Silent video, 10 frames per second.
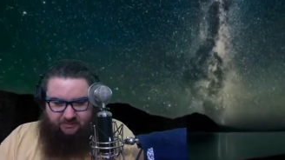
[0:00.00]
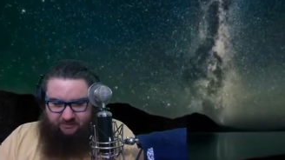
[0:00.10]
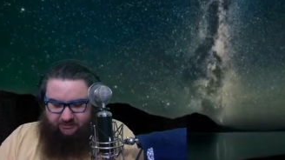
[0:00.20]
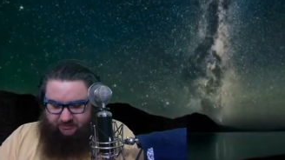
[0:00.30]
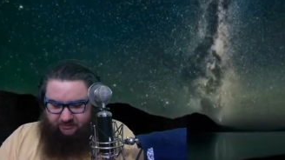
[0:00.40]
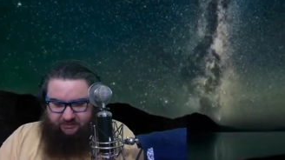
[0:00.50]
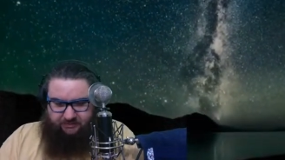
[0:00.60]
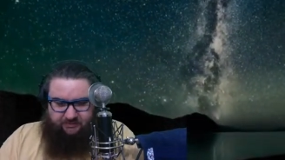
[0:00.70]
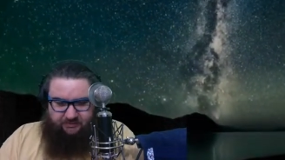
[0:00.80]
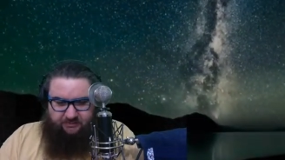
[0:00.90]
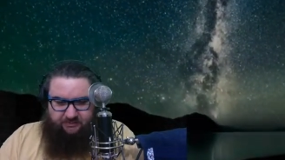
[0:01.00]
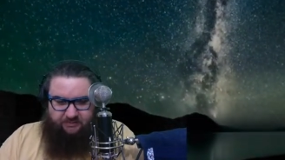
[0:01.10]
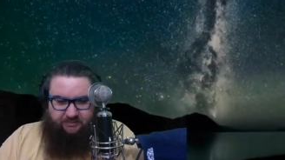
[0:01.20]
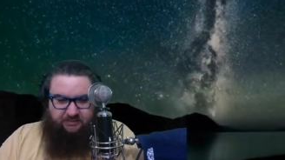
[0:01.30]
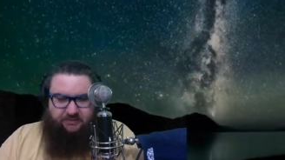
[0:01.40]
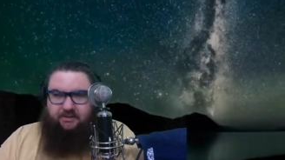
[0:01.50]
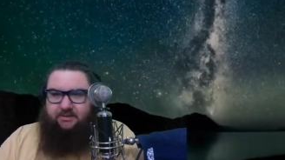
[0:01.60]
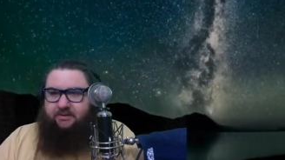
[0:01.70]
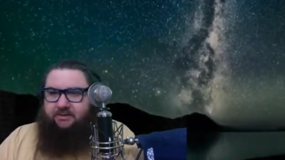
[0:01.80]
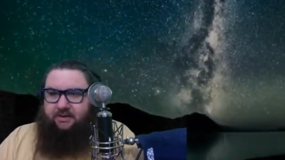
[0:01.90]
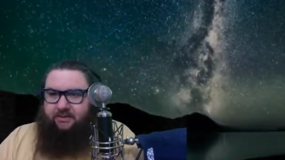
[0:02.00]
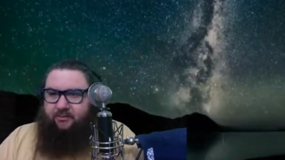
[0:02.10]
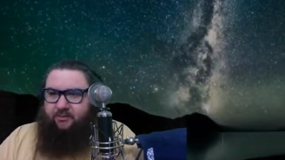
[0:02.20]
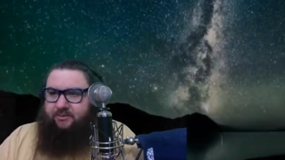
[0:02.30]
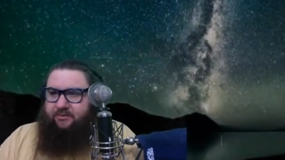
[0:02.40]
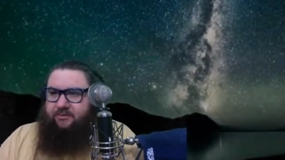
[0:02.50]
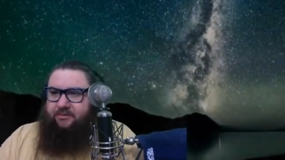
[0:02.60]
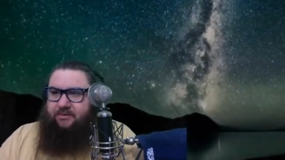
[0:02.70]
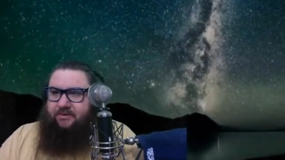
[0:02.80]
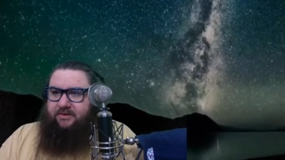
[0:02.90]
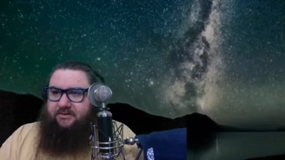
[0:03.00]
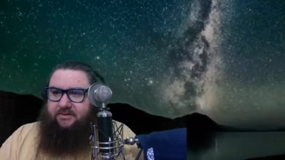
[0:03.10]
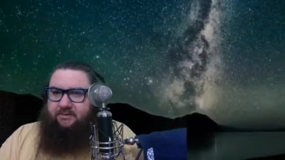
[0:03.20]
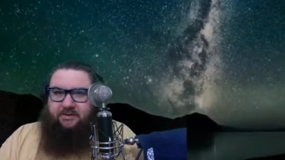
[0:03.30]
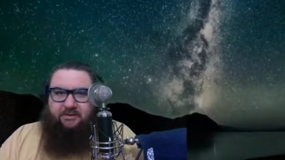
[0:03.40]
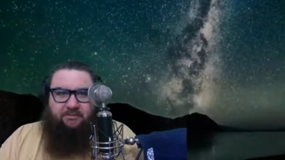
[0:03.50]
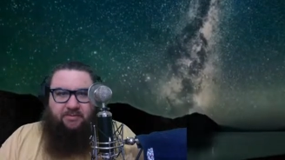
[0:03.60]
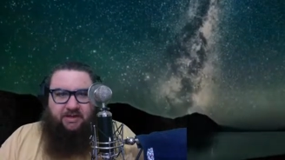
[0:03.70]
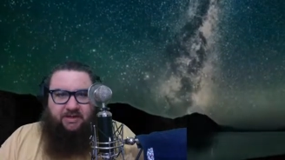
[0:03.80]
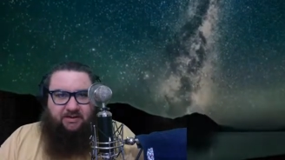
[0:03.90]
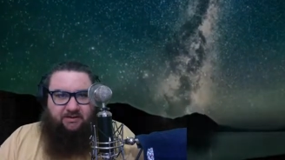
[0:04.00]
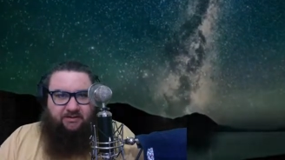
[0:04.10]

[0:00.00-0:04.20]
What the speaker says: And yeah, we'll do all that. So let me go back.